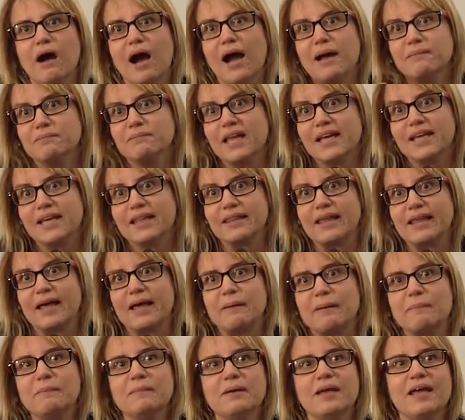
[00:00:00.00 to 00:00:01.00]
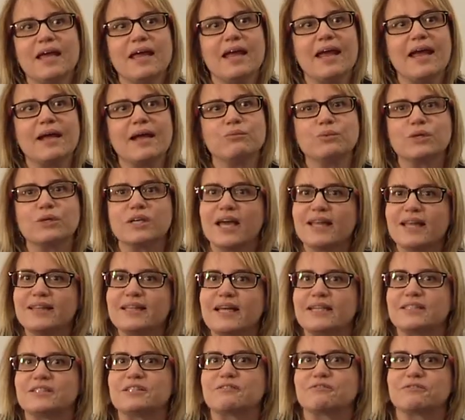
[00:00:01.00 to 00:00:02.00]
I'm like them, and we're not
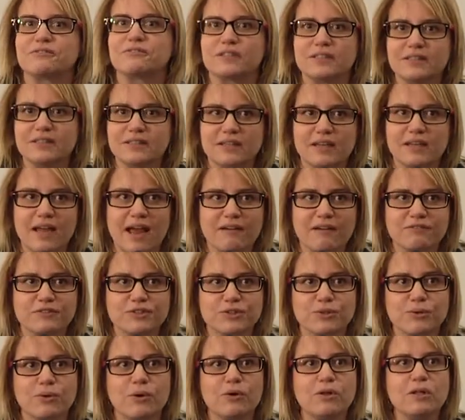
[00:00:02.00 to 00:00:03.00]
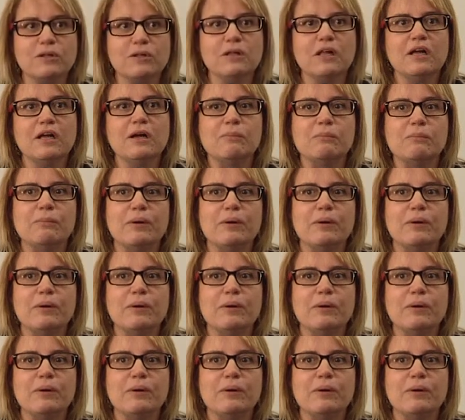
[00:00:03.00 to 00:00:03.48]
that different after all,